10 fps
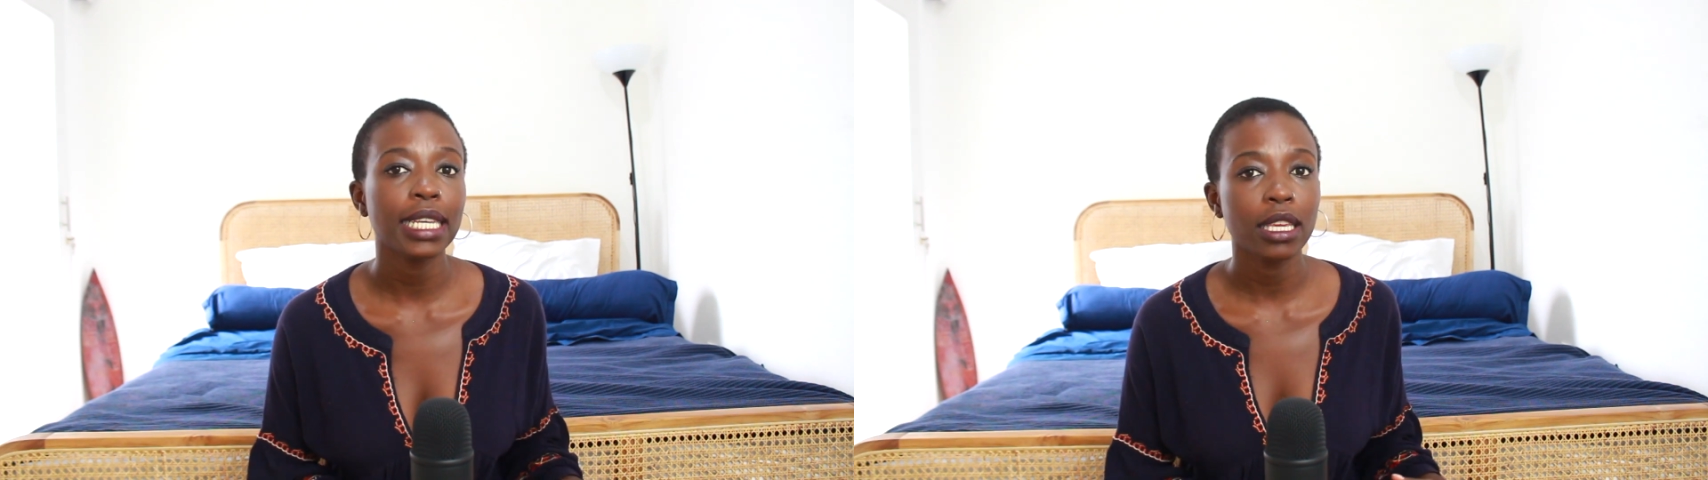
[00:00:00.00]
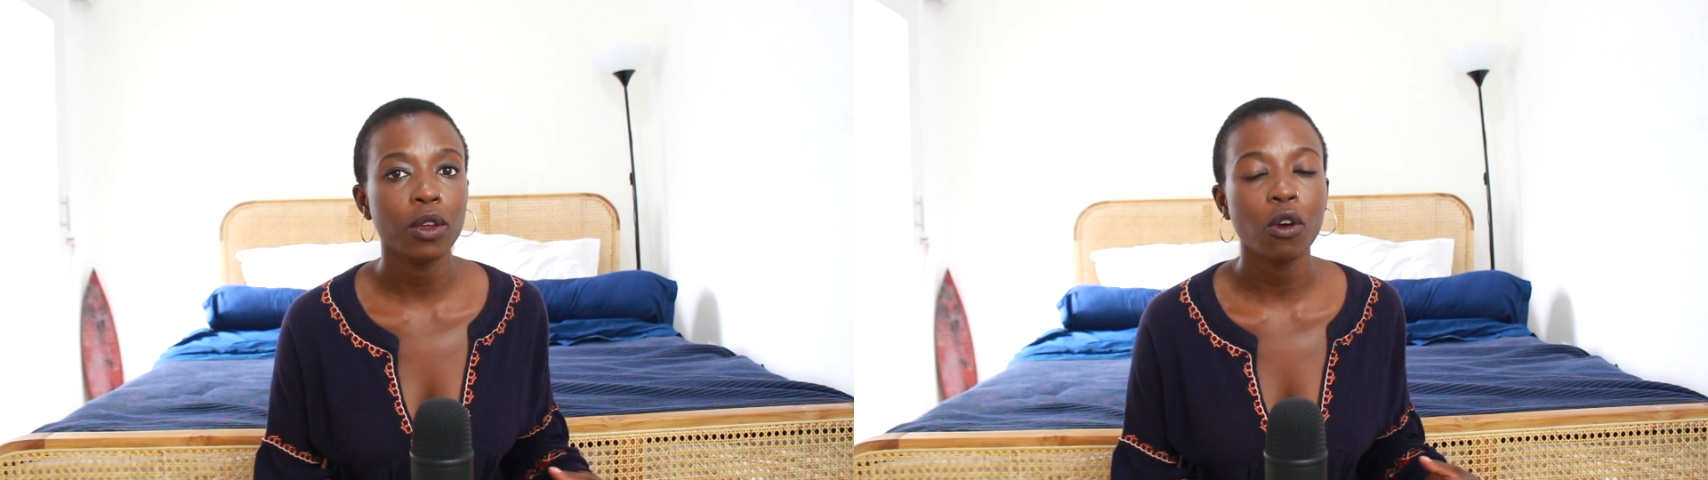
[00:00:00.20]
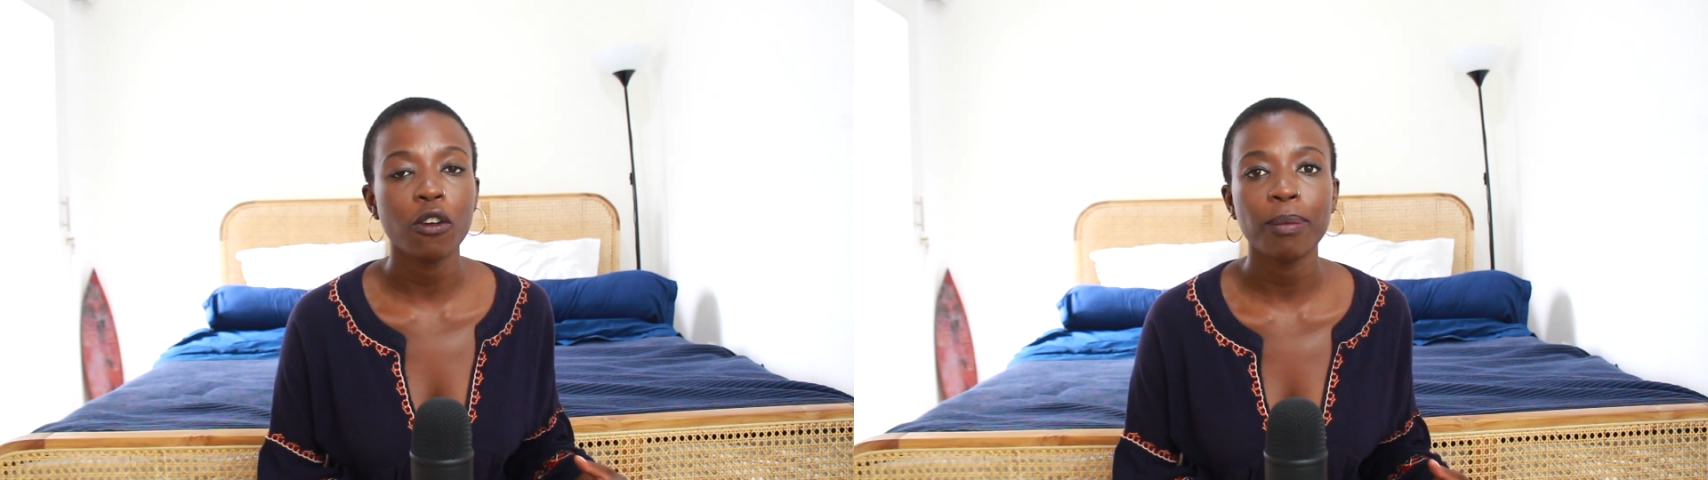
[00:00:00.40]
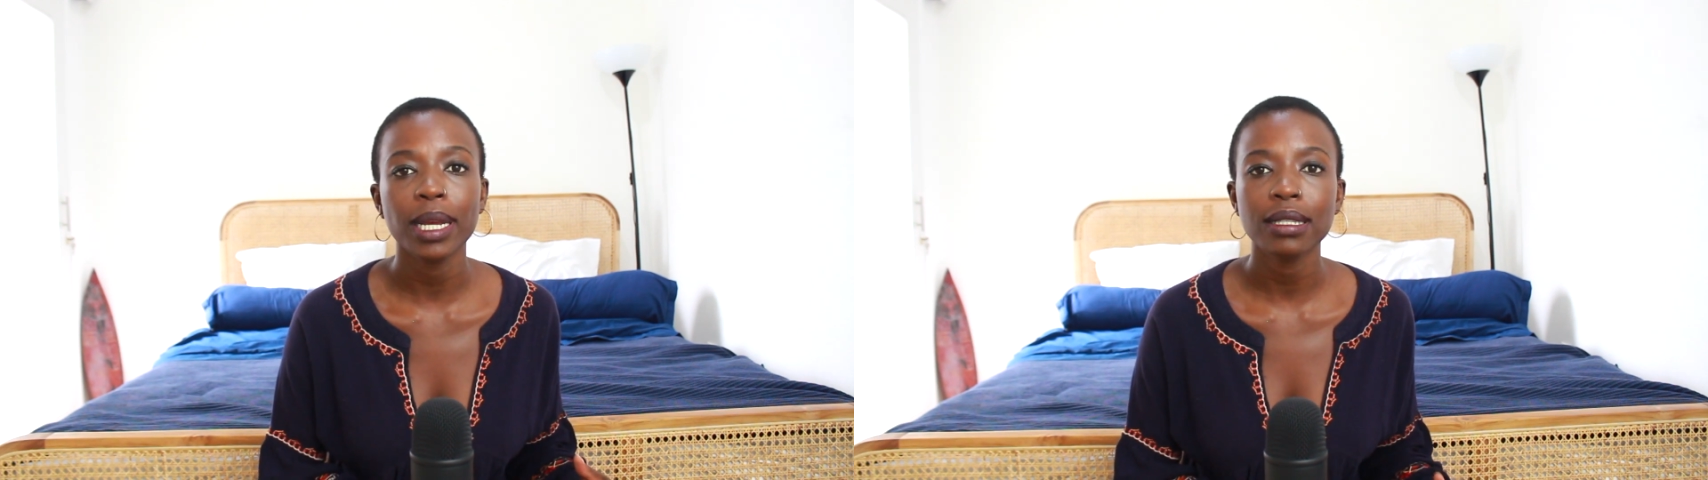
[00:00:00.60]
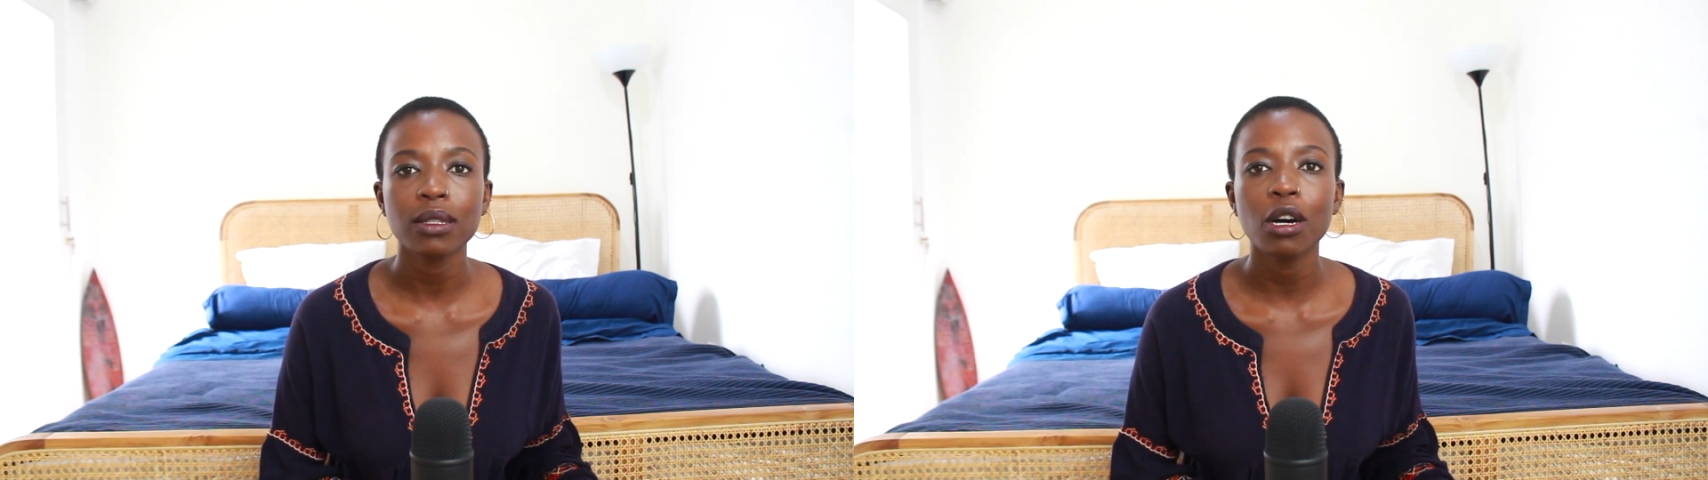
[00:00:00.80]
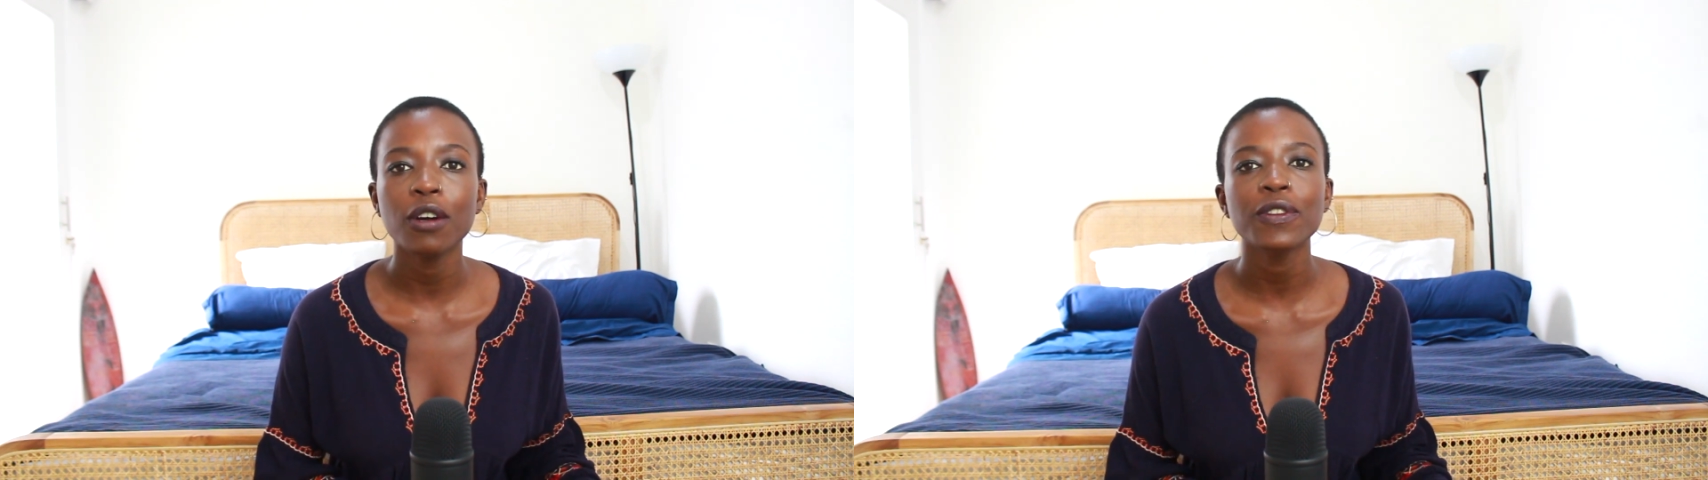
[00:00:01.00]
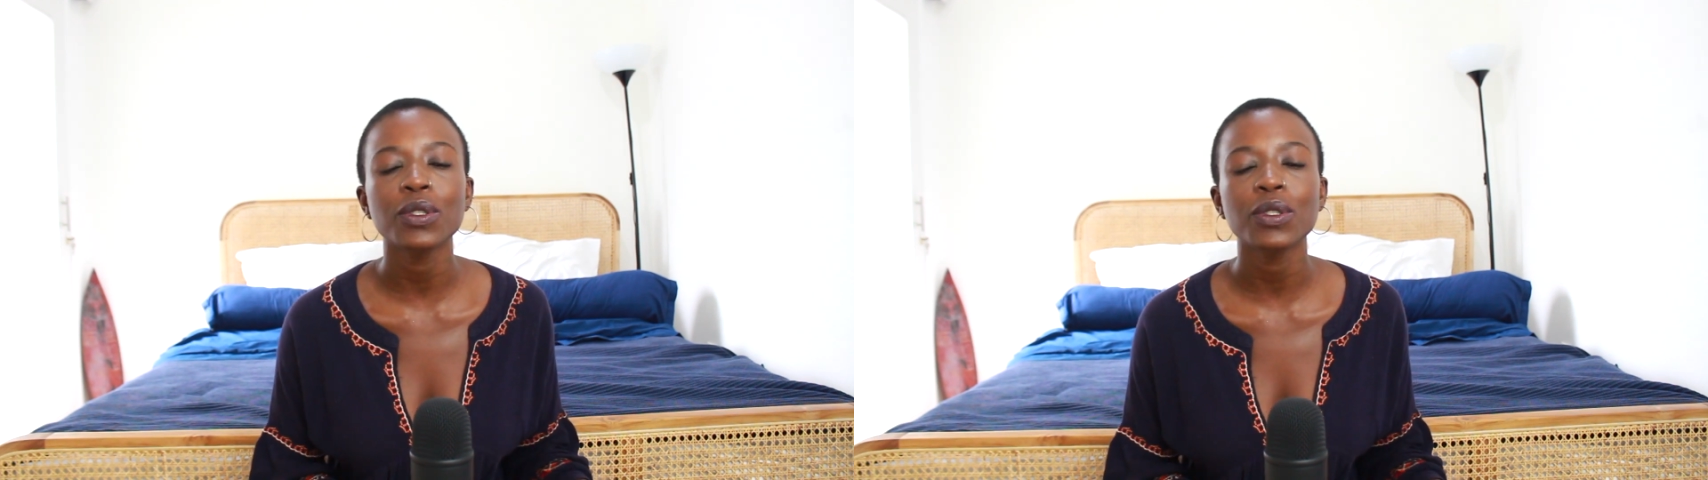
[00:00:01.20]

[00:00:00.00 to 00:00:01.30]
take care of myself.